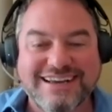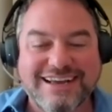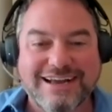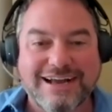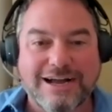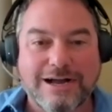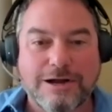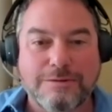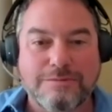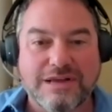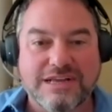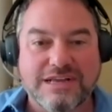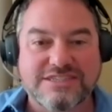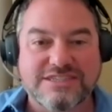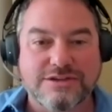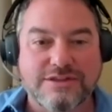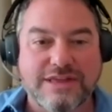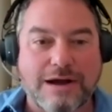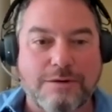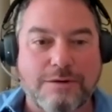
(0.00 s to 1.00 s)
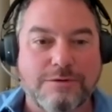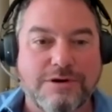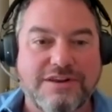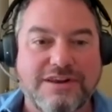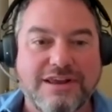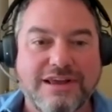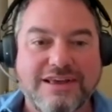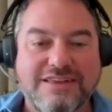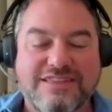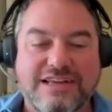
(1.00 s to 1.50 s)
And so
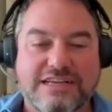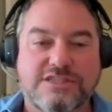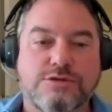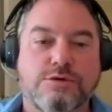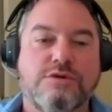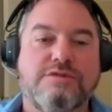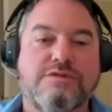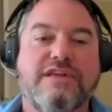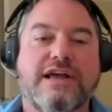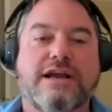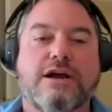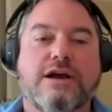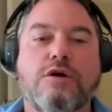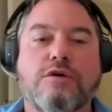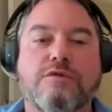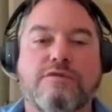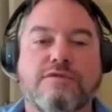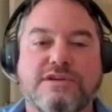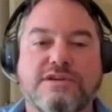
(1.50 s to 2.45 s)
that's sort of like over